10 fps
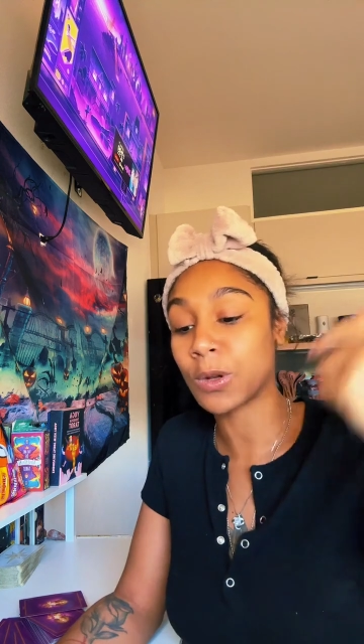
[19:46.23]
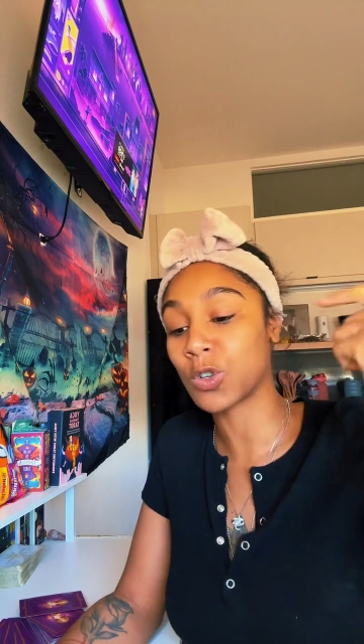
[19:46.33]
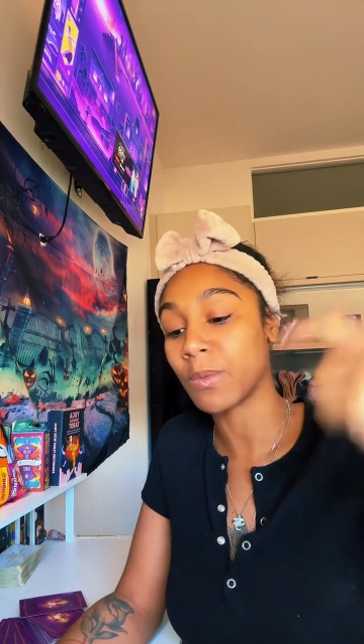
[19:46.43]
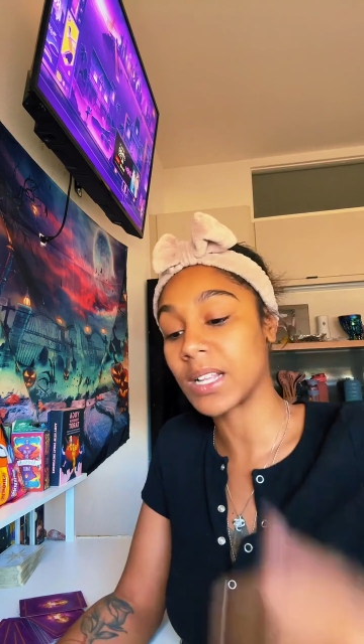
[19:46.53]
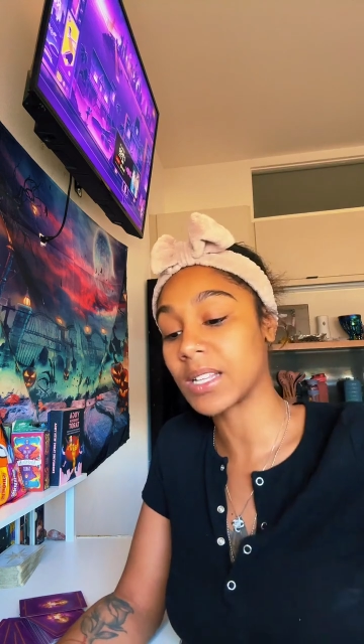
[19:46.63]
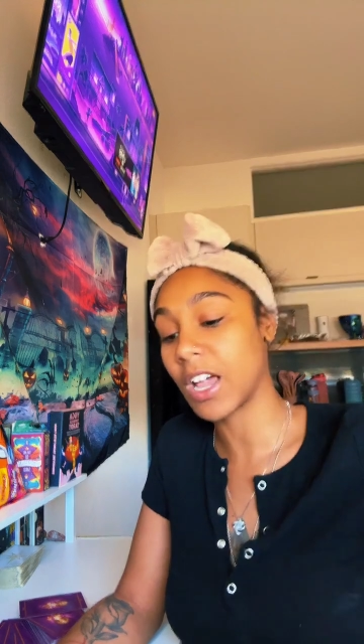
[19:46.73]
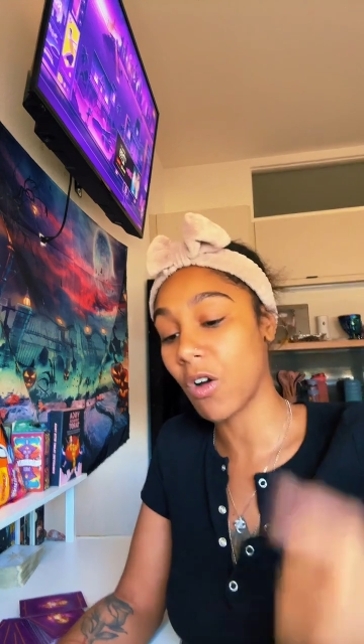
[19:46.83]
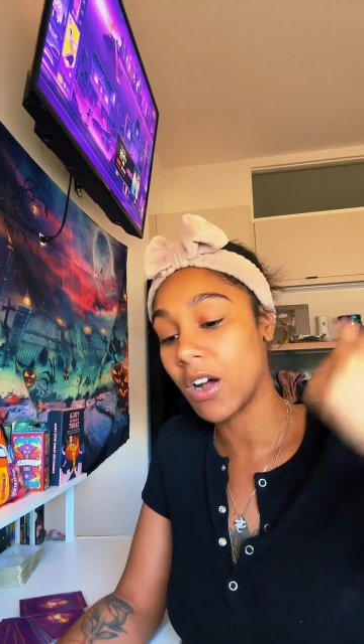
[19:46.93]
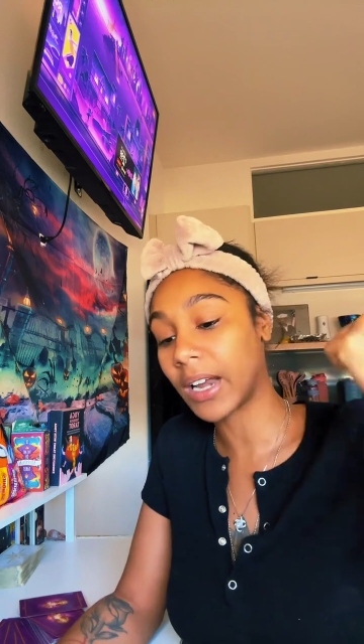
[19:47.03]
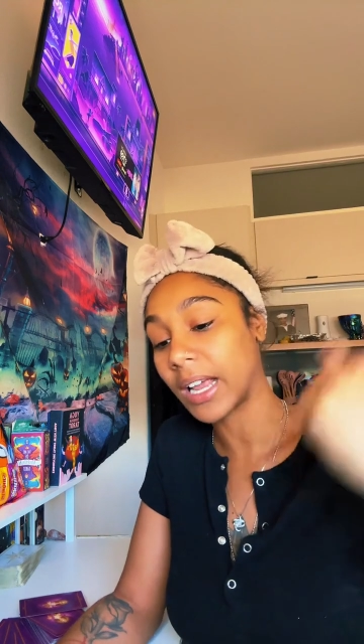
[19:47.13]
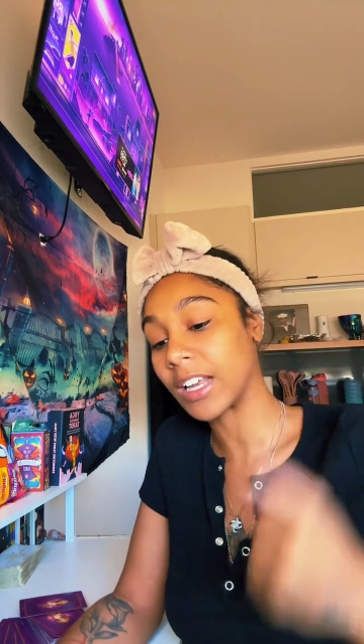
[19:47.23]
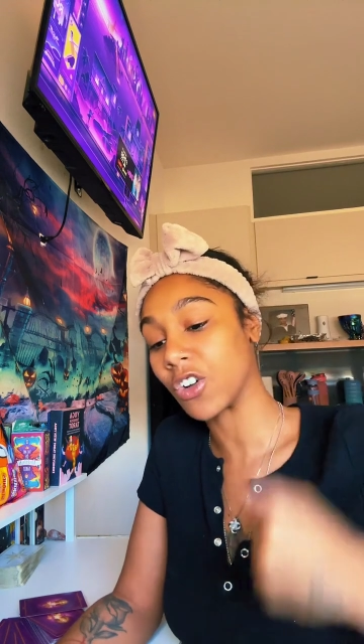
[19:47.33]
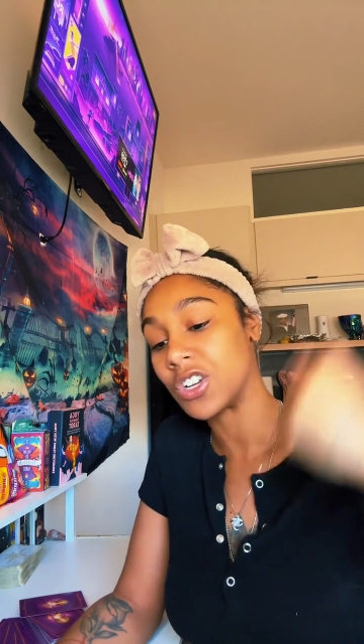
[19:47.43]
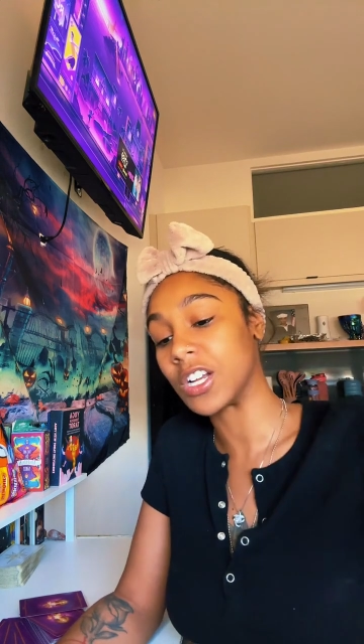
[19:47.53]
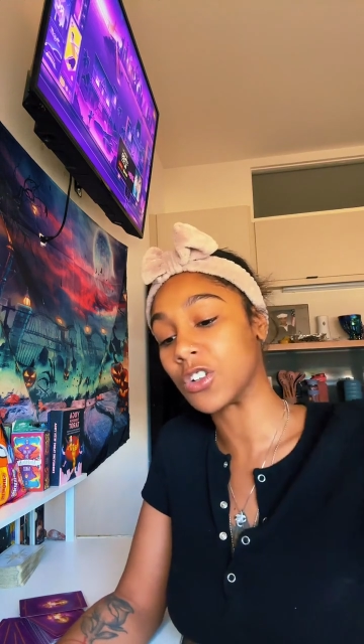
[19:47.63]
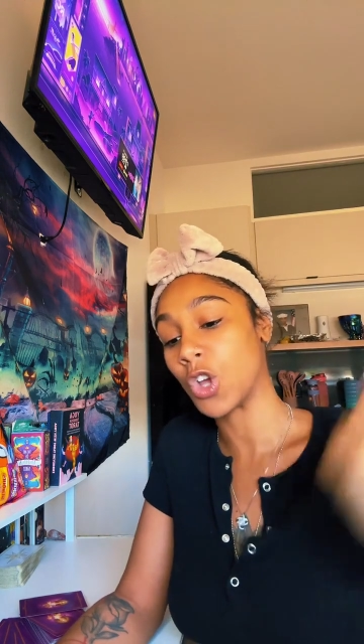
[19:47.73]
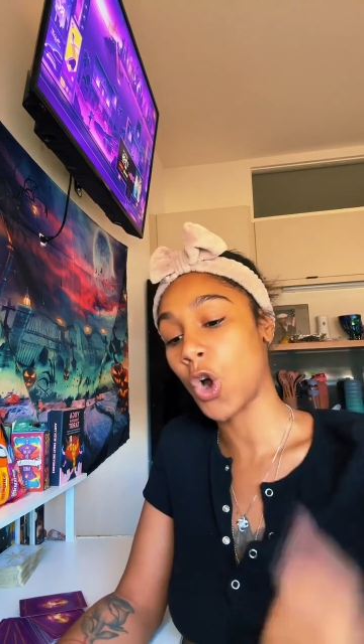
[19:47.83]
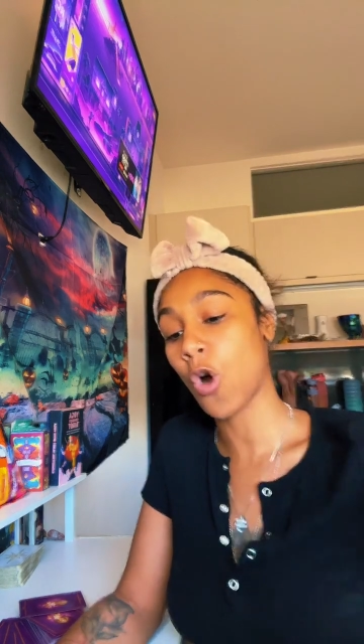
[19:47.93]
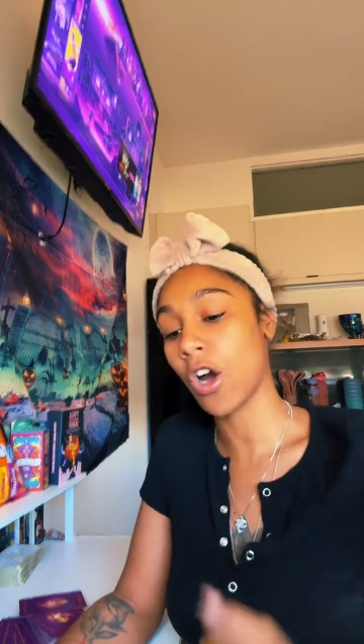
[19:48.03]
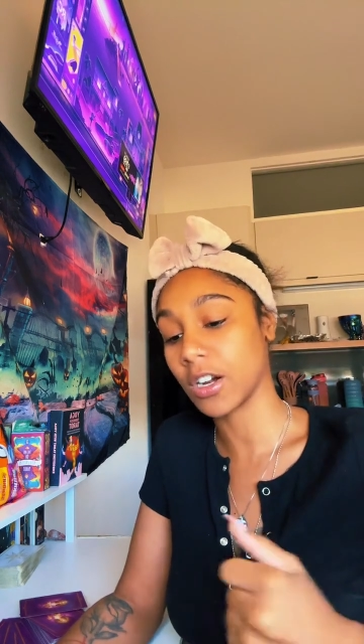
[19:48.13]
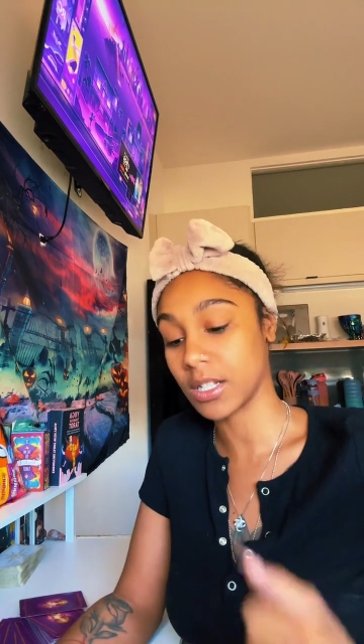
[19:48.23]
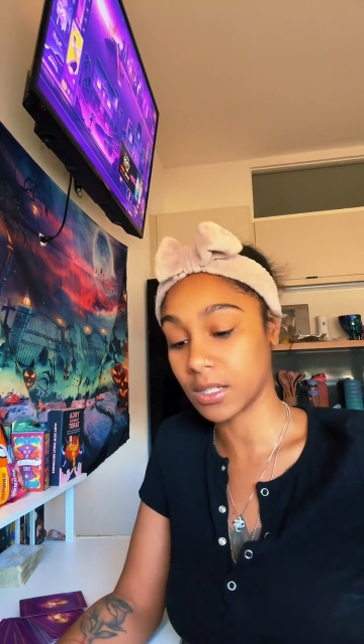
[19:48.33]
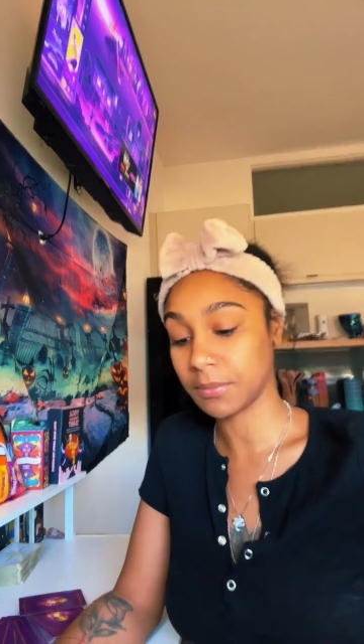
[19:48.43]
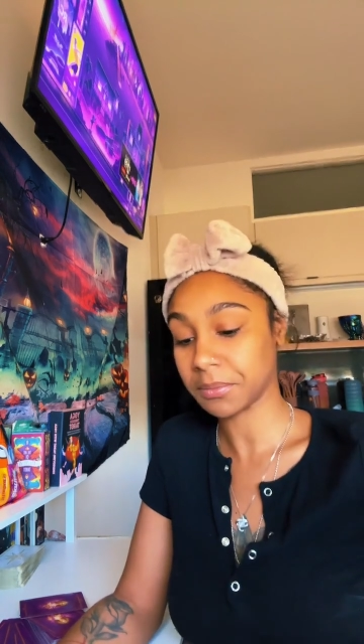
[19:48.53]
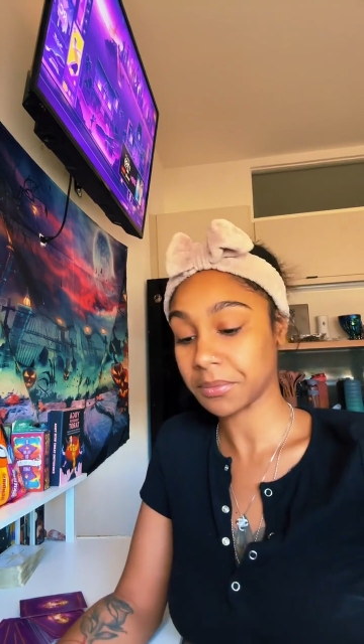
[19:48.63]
but you may take on that energy as yours.